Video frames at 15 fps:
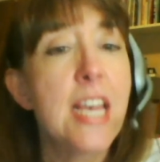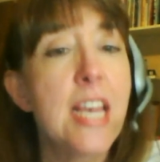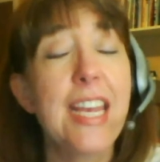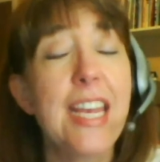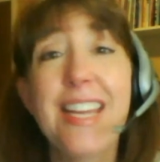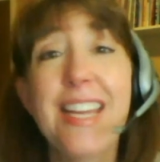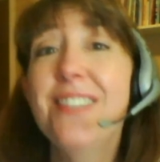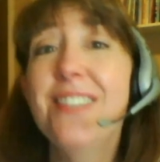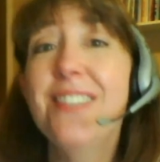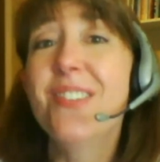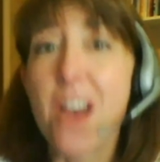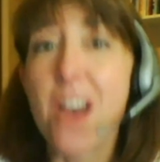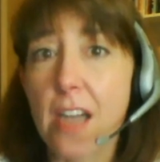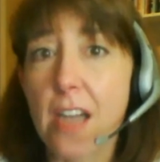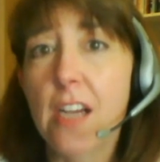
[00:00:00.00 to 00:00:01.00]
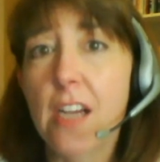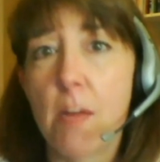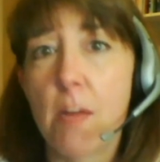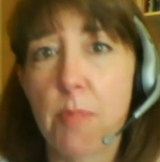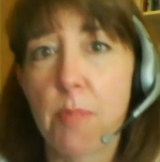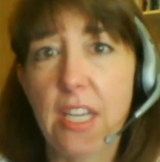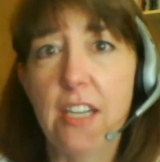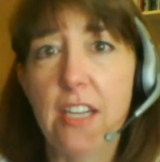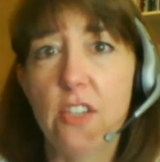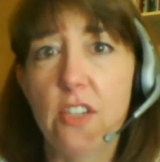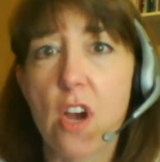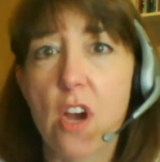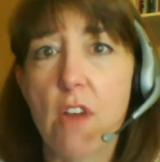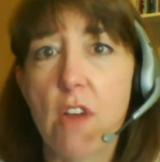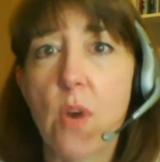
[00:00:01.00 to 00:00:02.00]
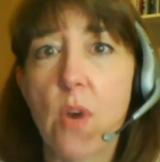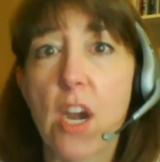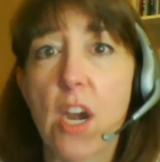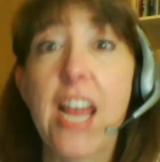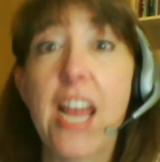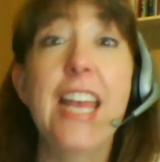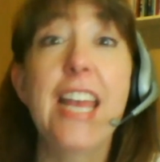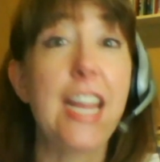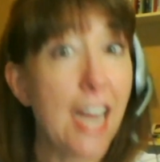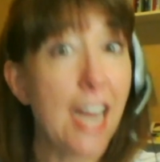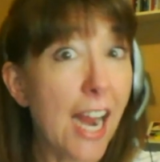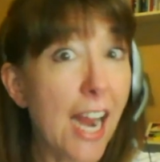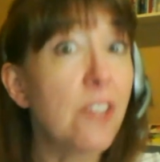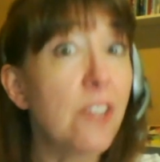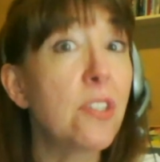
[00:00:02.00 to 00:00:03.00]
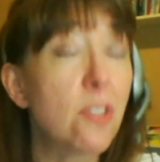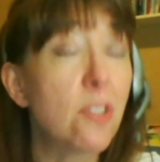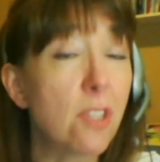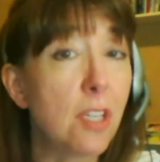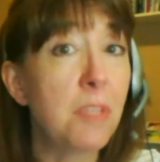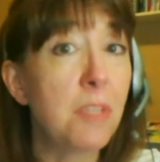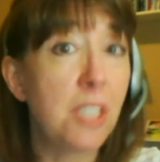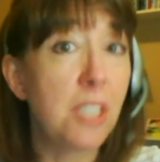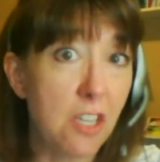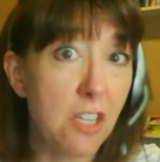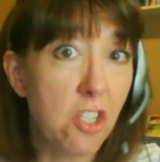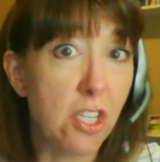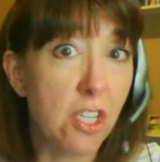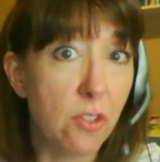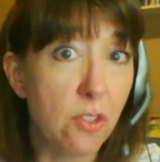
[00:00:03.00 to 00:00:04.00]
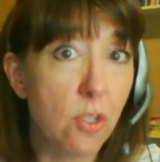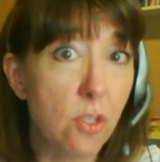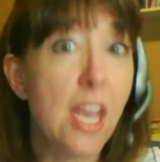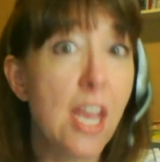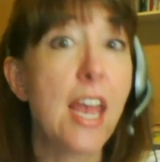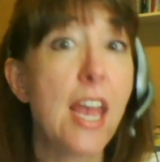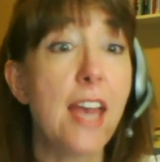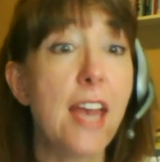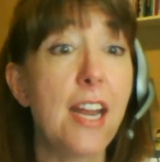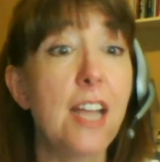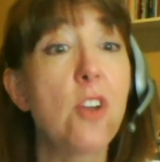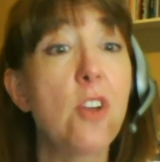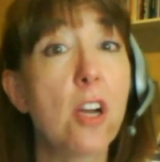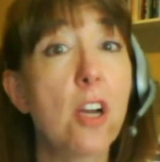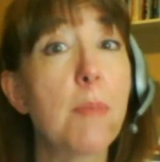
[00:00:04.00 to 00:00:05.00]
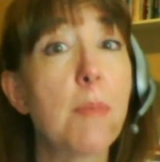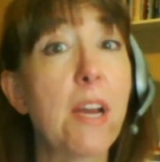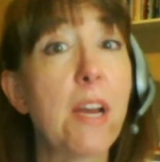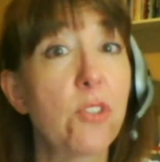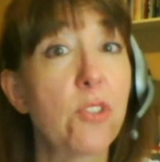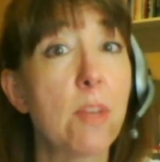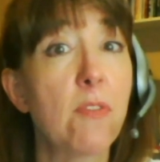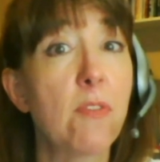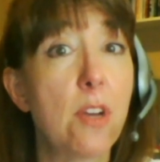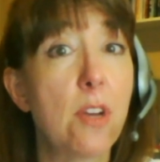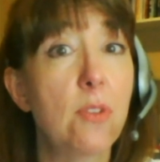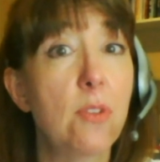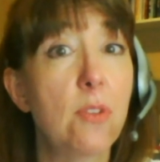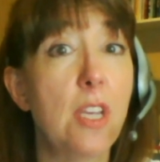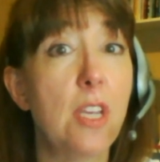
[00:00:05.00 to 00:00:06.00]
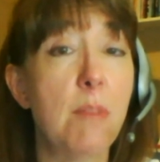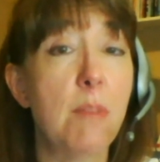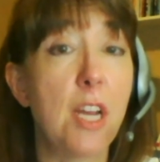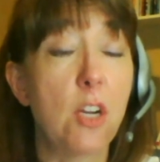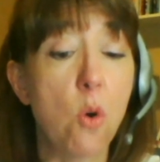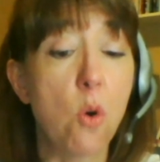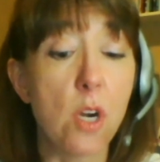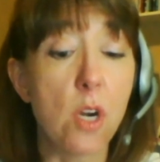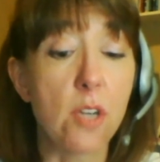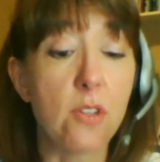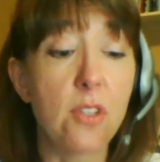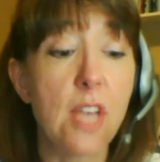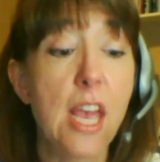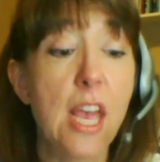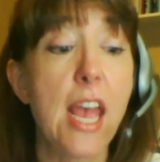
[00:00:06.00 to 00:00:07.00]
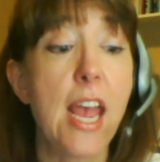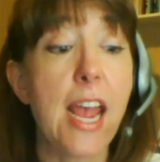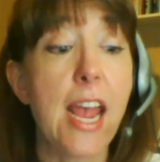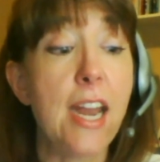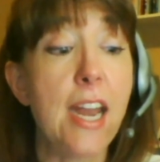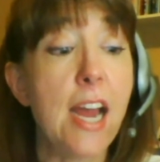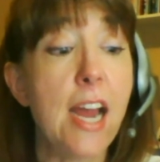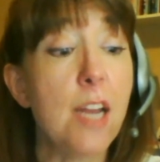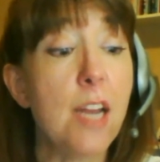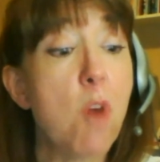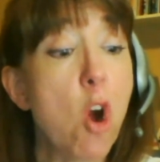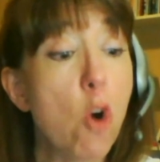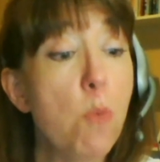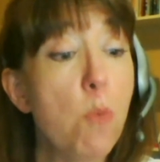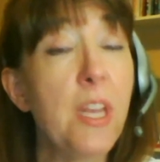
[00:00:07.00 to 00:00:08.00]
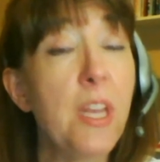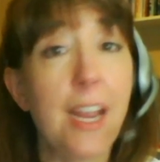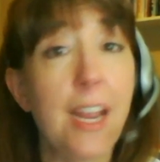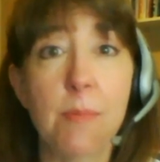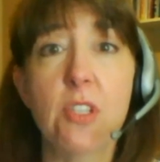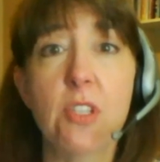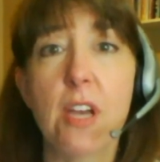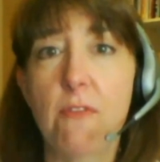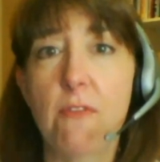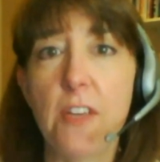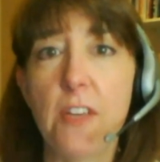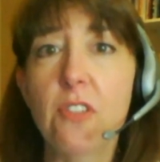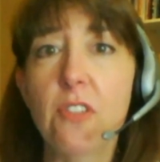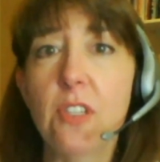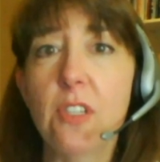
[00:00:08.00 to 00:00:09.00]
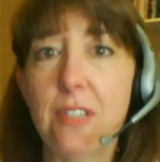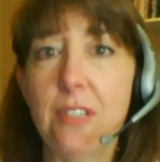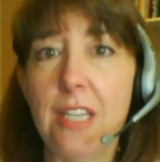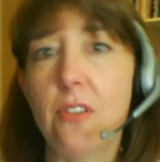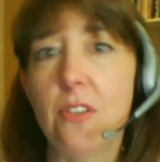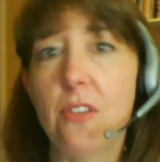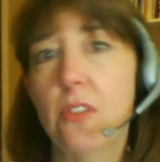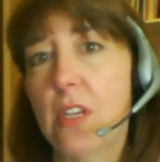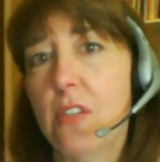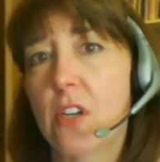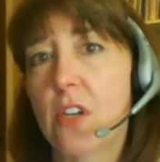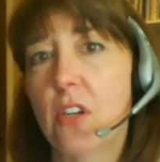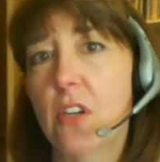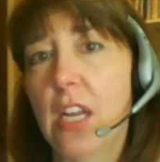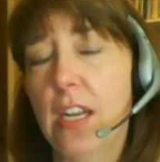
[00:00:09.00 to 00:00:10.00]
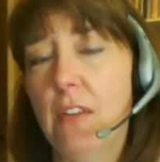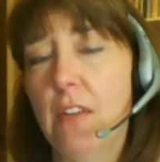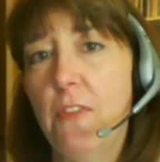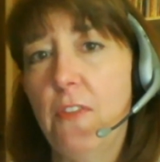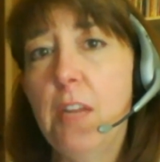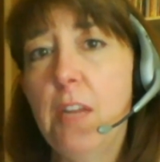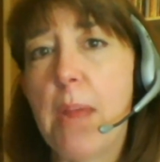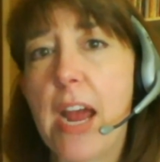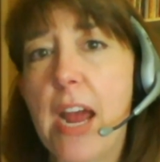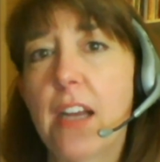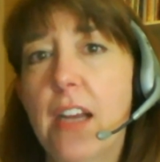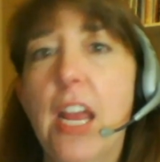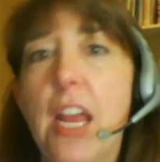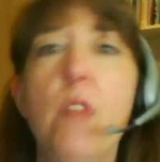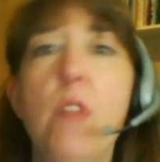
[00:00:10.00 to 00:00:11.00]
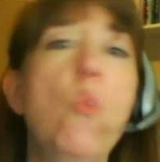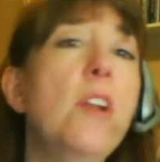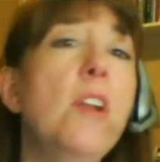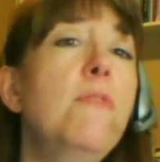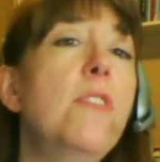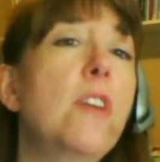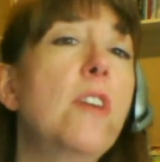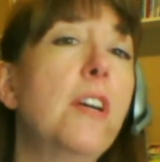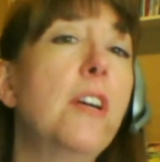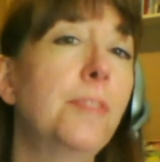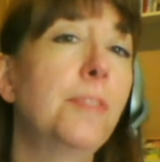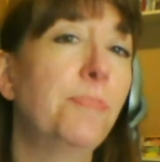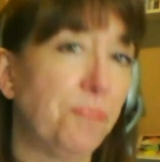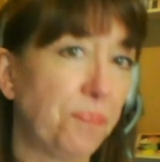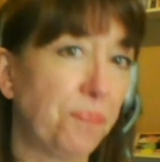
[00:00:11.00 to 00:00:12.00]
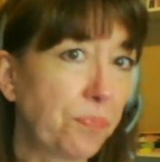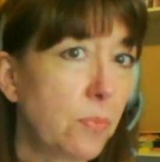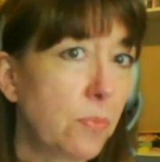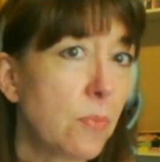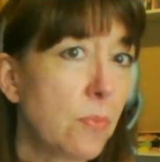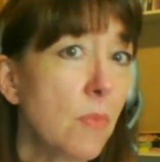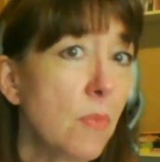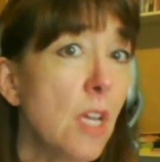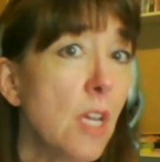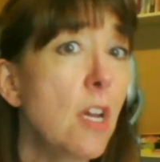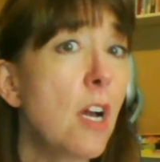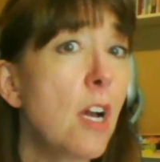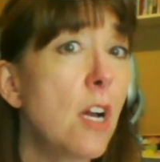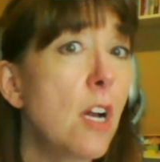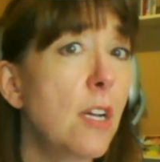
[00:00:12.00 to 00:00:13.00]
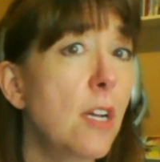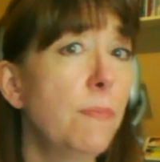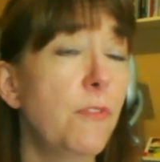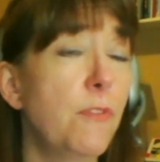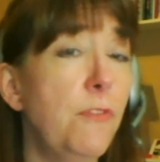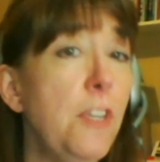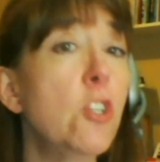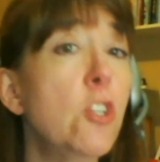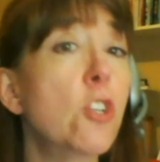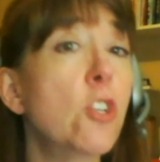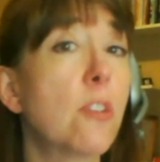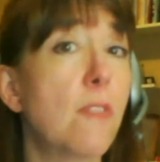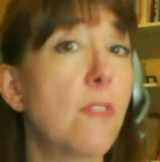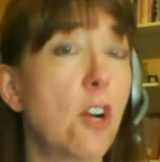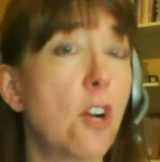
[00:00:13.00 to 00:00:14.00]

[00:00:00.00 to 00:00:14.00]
It is not complicated software. It has its limitations, and I talk about some of those in my course, and I am hoping Amazon fixes these as they start getting feedback. And one of the uh, features of our